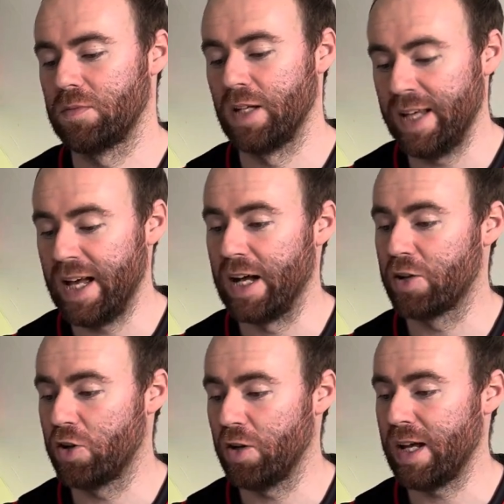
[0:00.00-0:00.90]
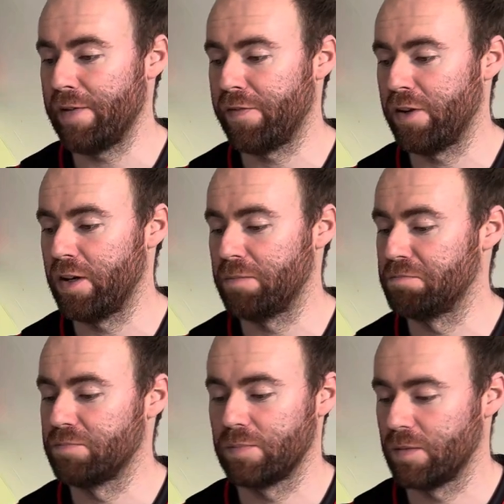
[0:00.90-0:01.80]
yeah, good effort,
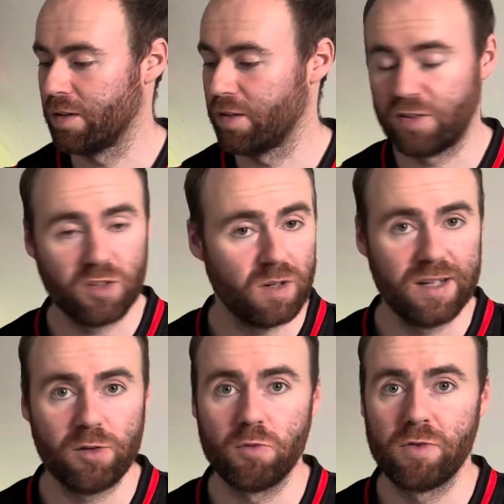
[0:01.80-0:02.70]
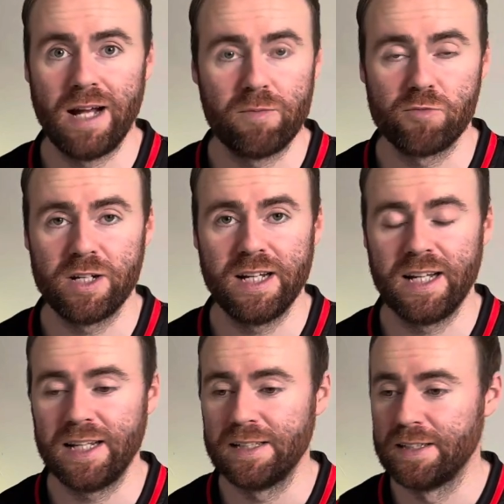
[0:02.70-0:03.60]
solid all round
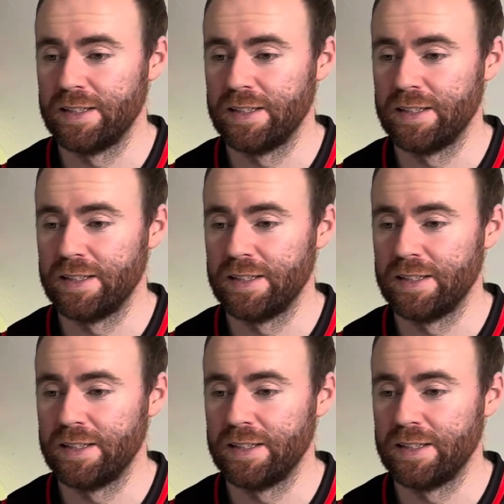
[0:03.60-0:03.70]
really.